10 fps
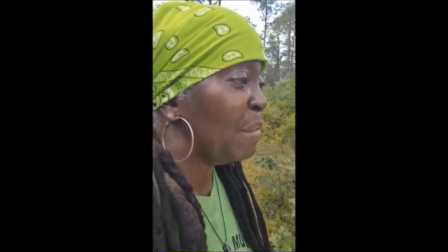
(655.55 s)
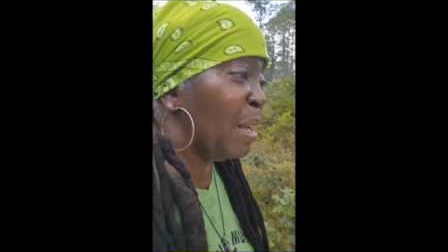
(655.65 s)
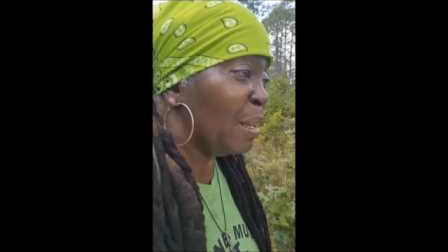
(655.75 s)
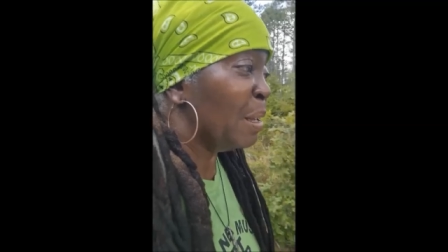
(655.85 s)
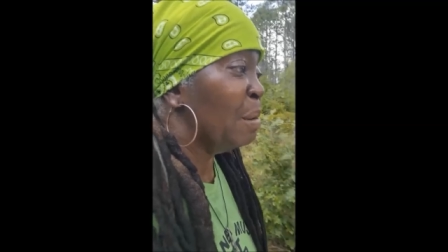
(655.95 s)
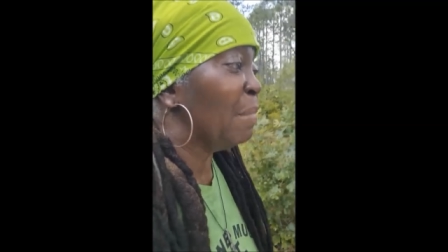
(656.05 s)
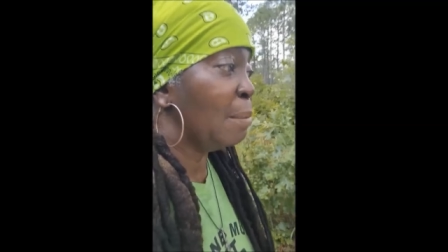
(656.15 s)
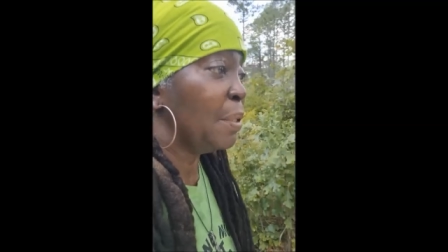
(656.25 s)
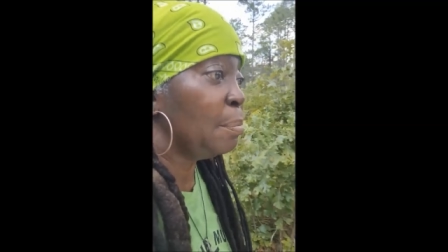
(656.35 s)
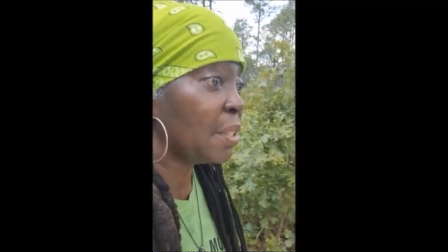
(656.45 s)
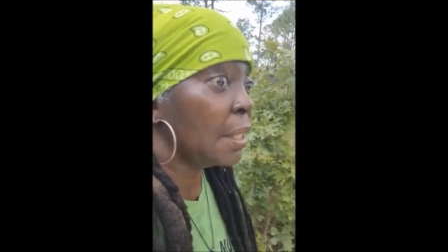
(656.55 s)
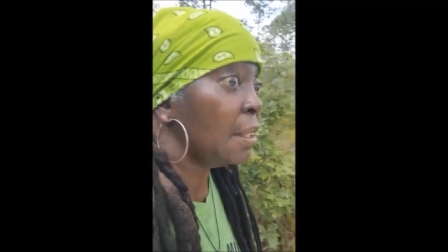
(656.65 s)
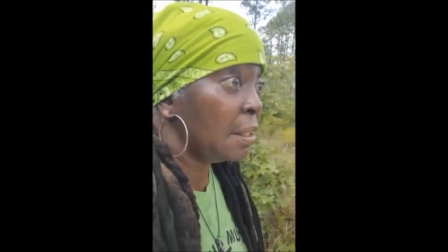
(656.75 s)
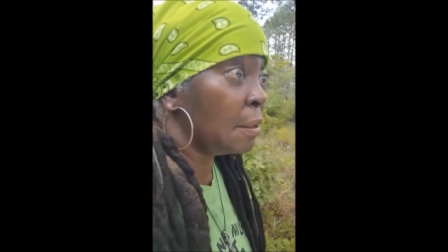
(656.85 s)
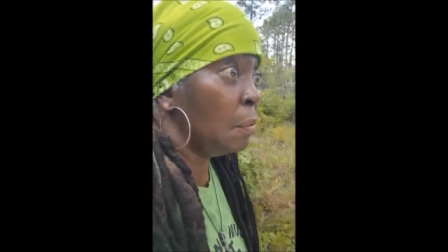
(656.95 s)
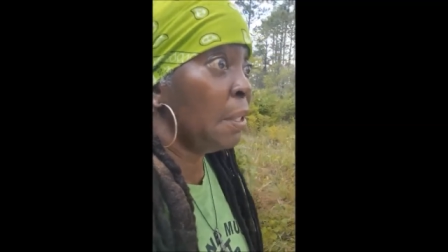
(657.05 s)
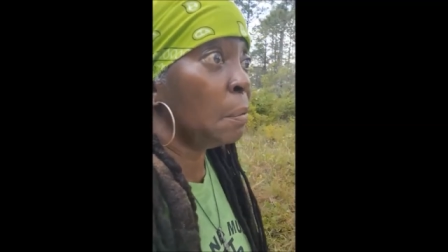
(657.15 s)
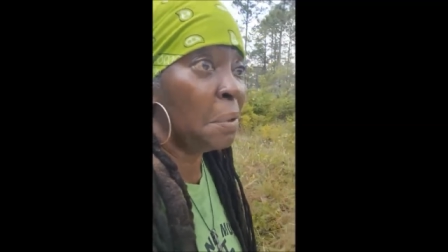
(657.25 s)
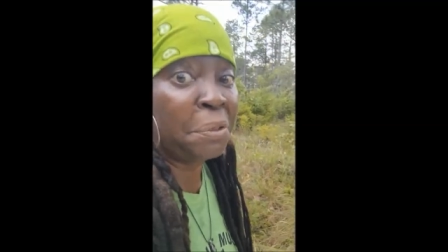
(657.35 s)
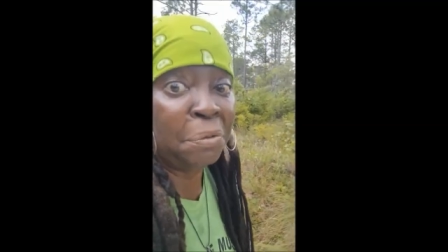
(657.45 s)
My, my people say, listen, we don't
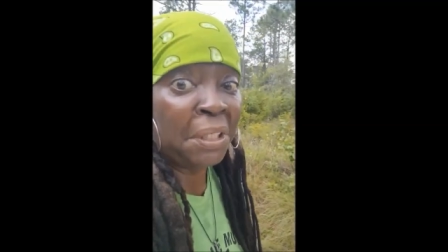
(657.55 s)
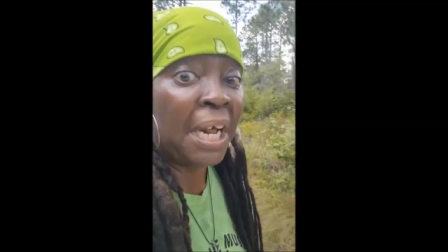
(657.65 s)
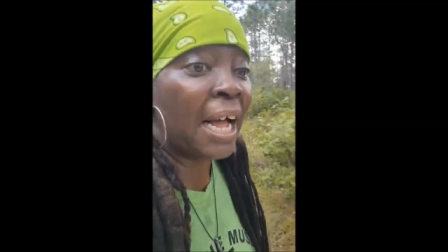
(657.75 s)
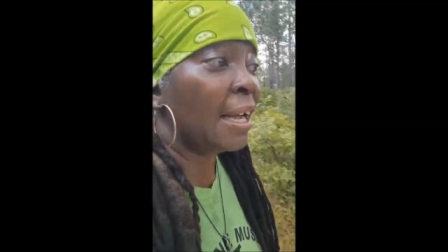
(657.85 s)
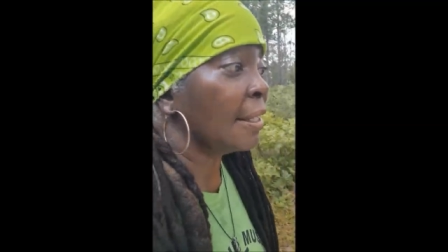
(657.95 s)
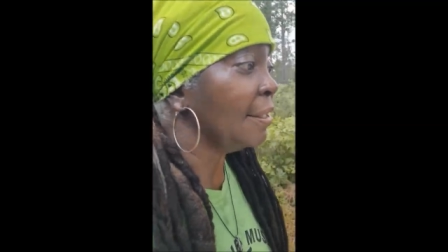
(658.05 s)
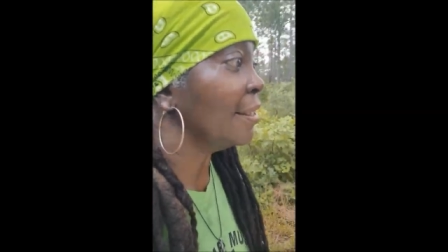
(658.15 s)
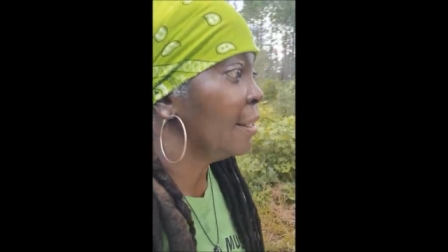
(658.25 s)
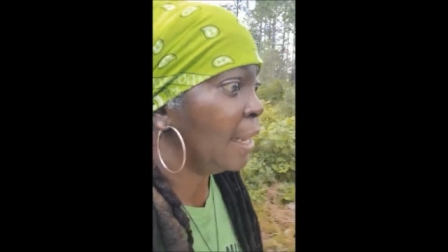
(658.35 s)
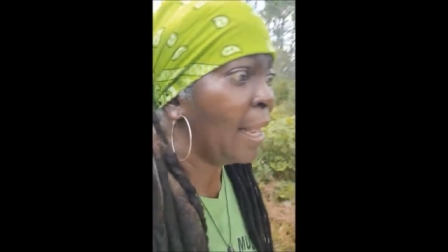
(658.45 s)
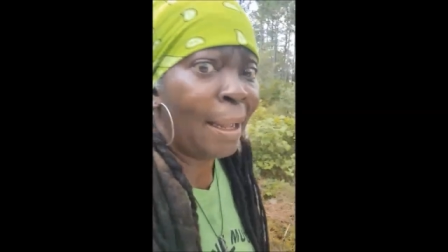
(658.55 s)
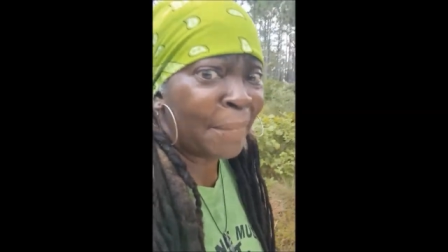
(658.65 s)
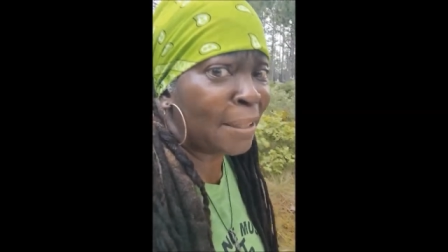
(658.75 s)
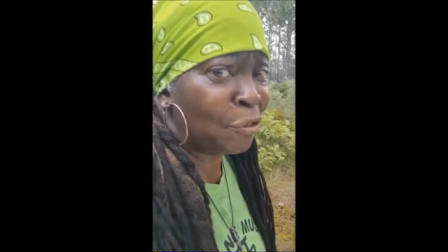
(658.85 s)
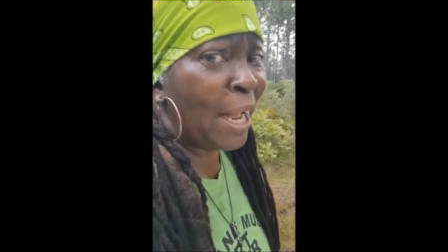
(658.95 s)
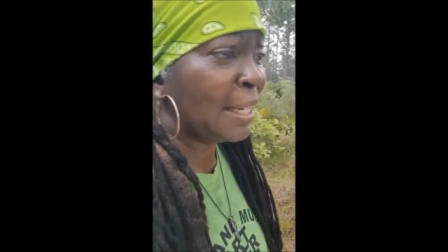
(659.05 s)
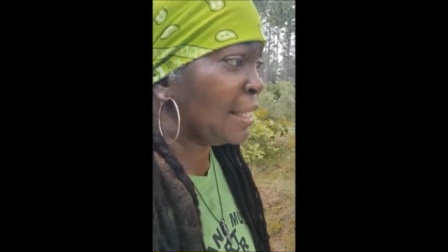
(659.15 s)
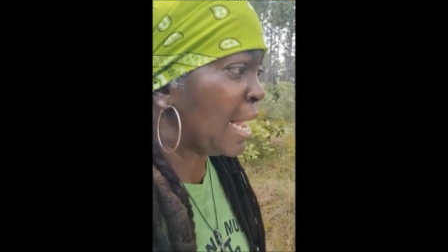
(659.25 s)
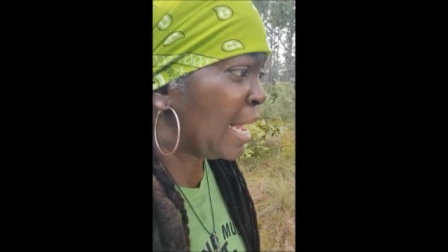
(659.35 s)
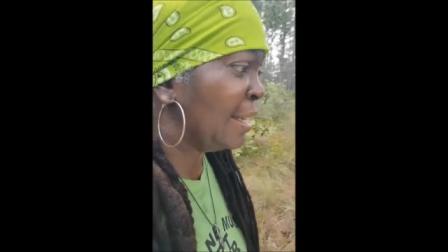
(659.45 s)
want you to die here. I'm not trying to
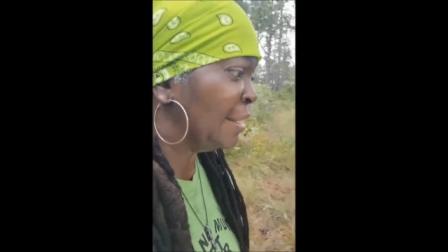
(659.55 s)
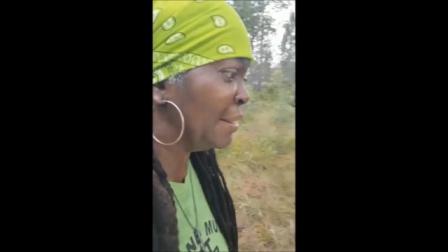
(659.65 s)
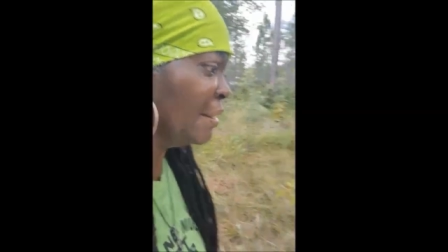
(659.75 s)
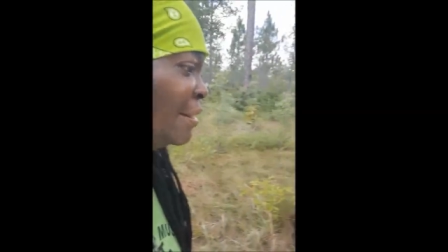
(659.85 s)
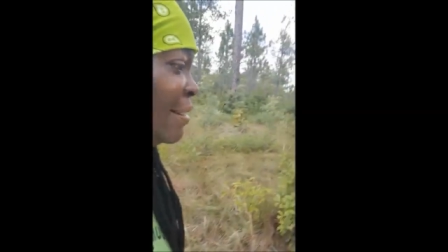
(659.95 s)
die here.